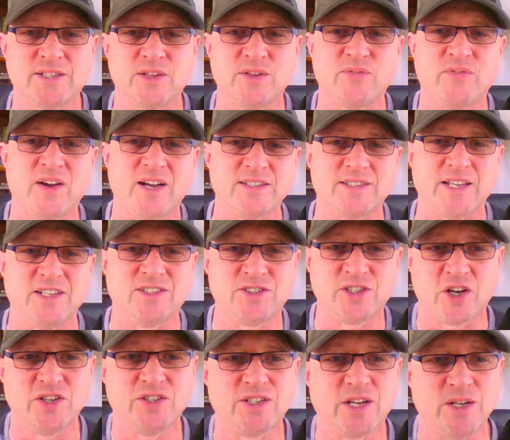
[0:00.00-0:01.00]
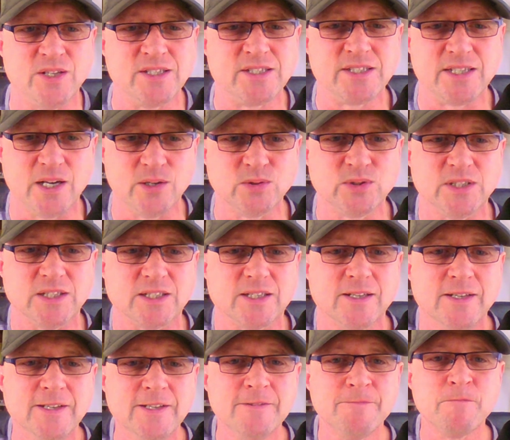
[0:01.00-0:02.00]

the fact that he turned down Celtic,